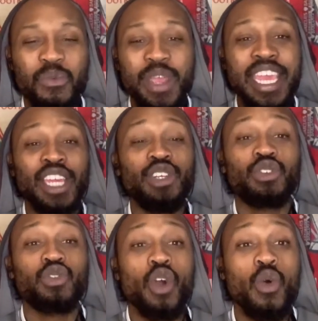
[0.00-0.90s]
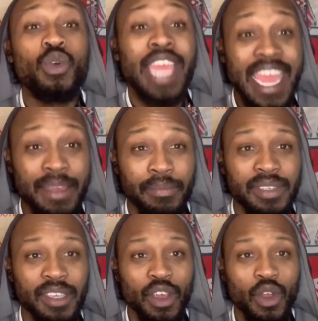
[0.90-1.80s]
control
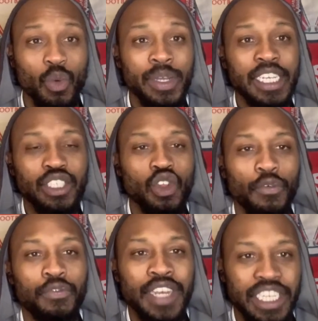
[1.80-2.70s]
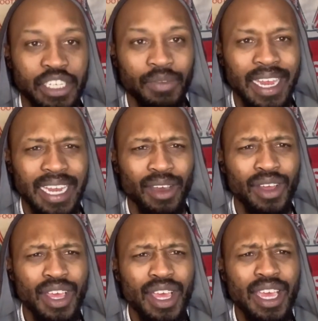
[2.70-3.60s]
games. We're just not finishing right now.
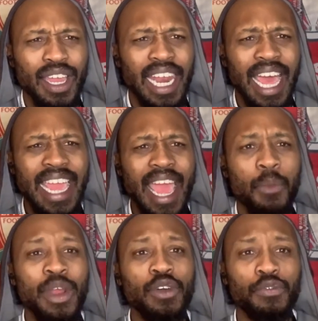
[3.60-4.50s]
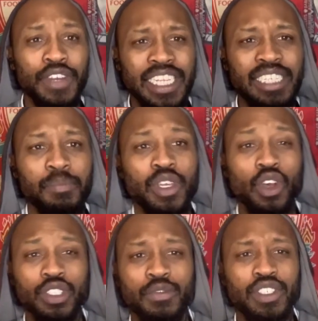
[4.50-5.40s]
Like, and we're not finishing
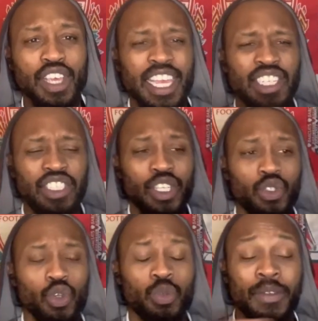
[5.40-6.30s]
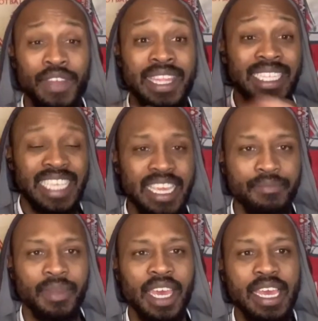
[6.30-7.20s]
because of certain jigsaws within the
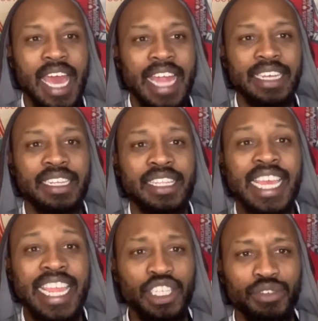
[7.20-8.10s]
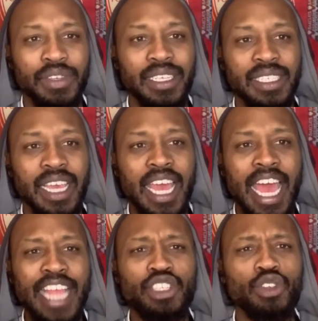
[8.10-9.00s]
team and the injuries.
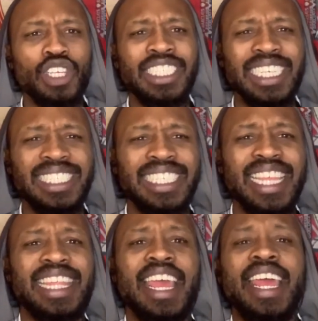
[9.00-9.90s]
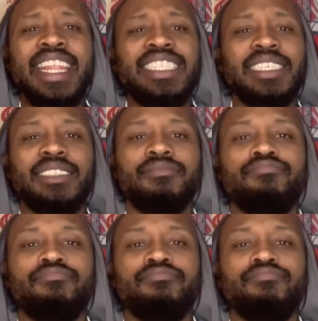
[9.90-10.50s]
And so to just sit there and just